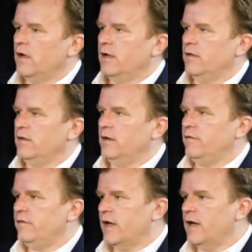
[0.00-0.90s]
and the
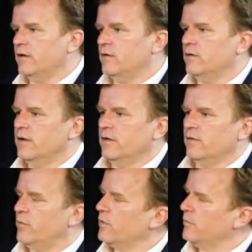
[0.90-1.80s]
Seattle
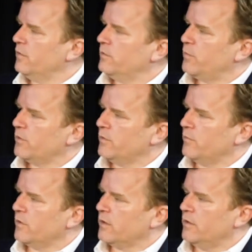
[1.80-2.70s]
and the
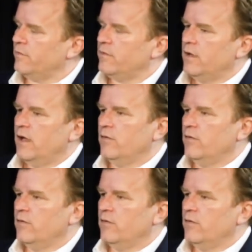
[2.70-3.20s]
Portland markets.